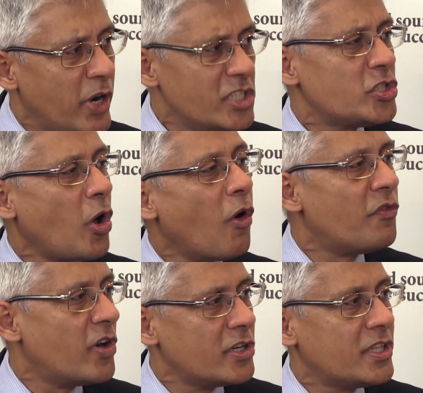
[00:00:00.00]
bridge
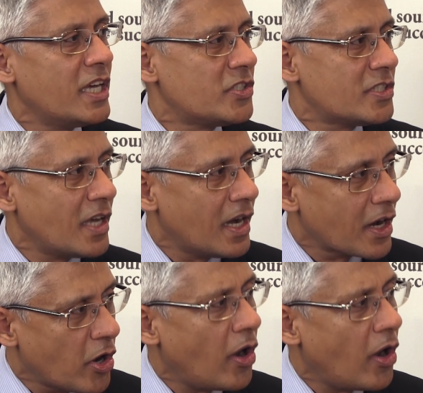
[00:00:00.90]
over this uh,